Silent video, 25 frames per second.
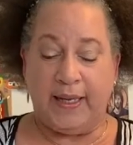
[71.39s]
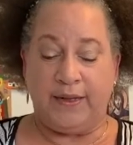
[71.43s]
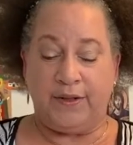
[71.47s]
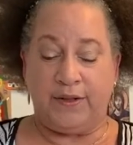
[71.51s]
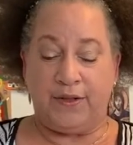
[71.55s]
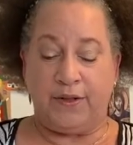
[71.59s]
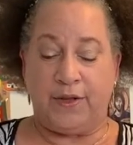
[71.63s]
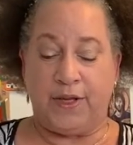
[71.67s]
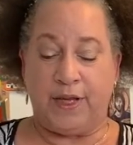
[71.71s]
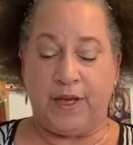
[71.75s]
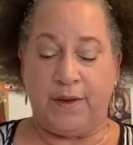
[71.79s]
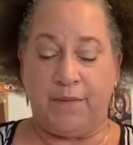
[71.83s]

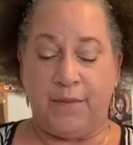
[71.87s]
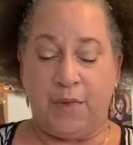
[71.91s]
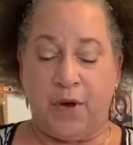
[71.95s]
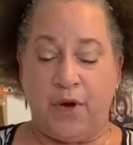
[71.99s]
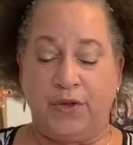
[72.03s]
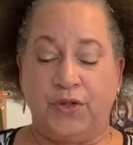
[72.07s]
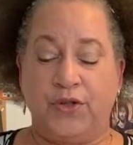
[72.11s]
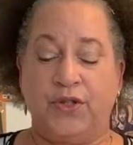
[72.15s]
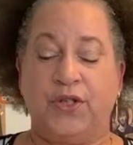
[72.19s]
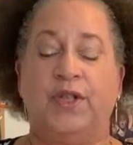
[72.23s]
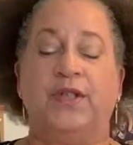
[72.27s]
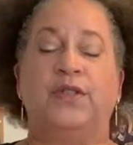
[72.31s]
to the
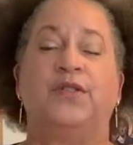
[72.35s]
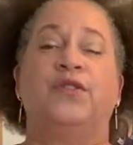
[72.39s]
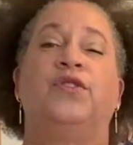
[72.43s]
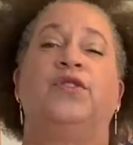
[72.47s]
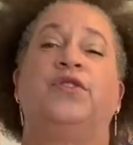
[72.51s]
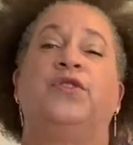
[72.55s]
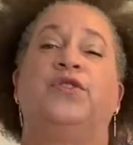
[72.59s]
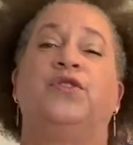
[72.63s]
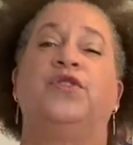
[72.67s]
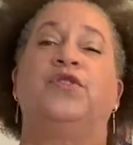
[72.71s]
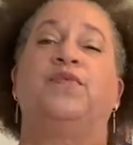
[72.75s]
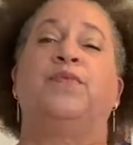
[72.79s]
emotion,
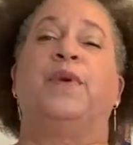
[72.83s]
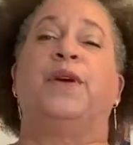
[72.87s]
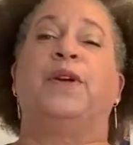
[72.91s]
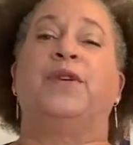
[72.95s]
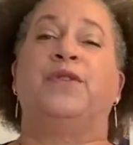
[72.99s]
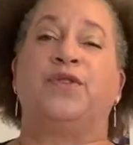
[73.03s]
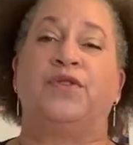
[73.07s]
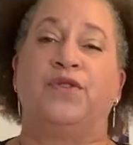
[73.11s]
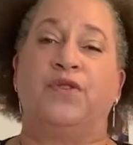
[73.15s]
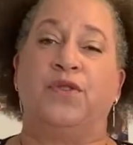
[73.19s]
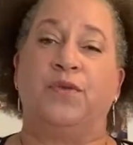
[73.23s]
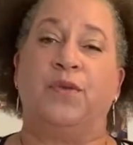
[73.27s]
to
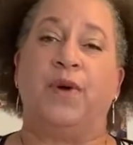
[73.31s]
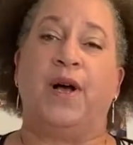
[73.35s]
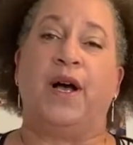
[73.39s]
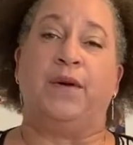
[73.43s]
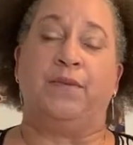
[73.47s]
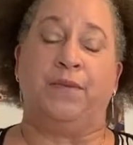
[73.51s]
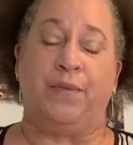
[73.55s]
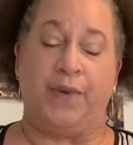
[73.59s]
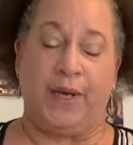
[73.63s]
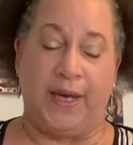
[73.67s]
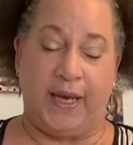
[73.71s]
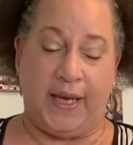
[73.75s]
spiritual
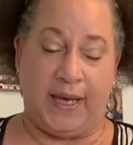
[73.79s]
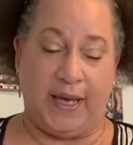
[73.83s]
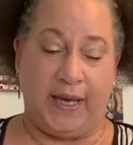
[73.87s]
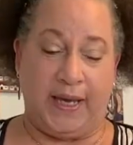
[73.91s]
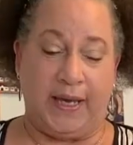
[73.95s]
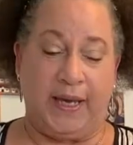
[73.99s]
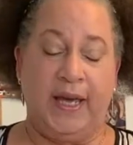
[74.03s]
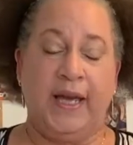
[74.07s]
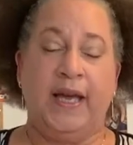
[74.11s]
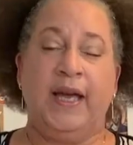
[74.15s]
well-being.